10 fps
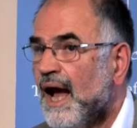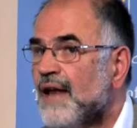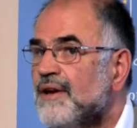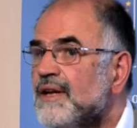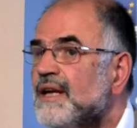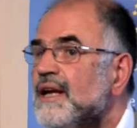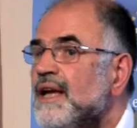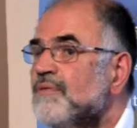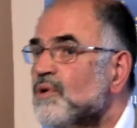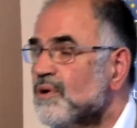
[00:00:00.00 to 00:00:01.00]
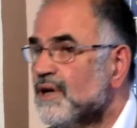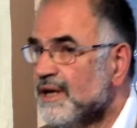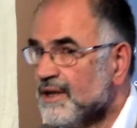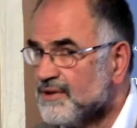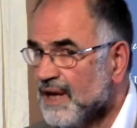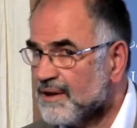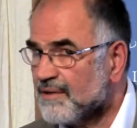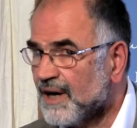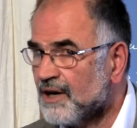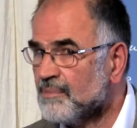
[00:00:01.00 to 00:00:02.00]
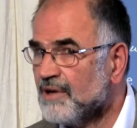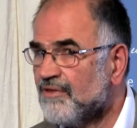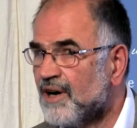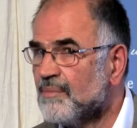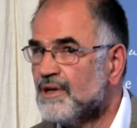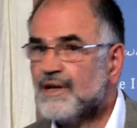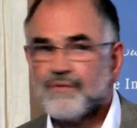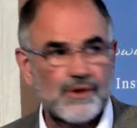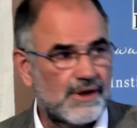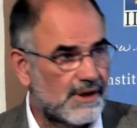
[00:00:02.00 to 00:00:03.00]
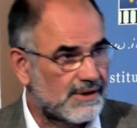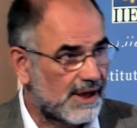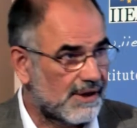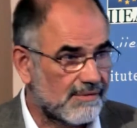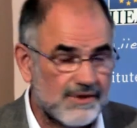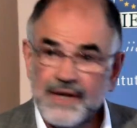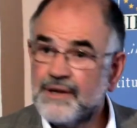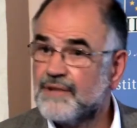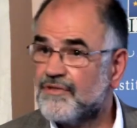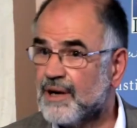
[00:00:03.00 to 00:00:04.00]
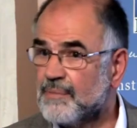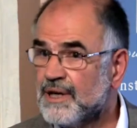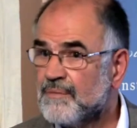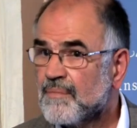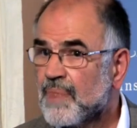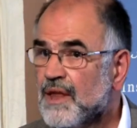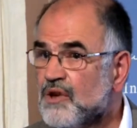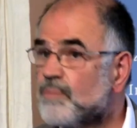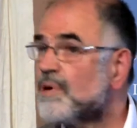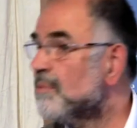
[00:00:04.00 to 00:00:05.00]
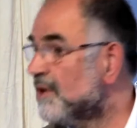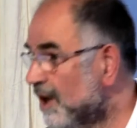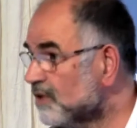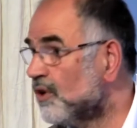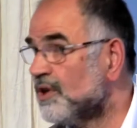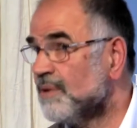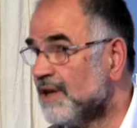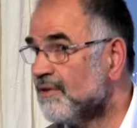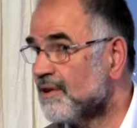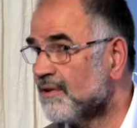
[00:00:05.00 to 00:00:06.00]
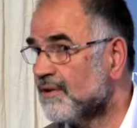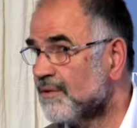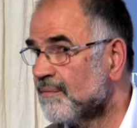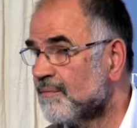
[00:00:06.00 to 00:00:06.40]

And if you're an intensive arable farmer, if you're an intensive dairy farmer, you're probably not going to be interested.